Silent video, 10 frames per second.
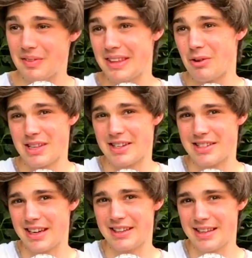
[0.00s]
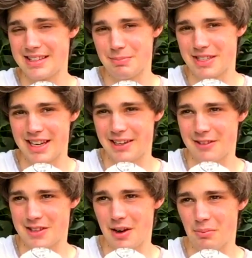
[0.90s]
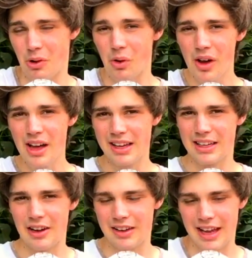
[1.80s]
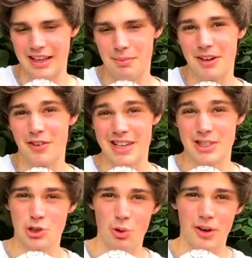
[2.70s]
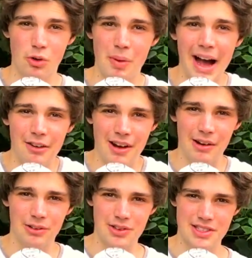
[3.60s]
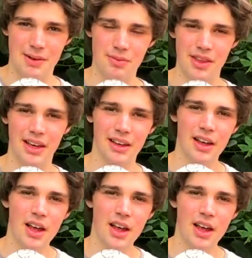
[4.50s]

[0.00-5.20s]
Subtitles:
there was actually, in this particular example, you know, getting a bit of historical background on something.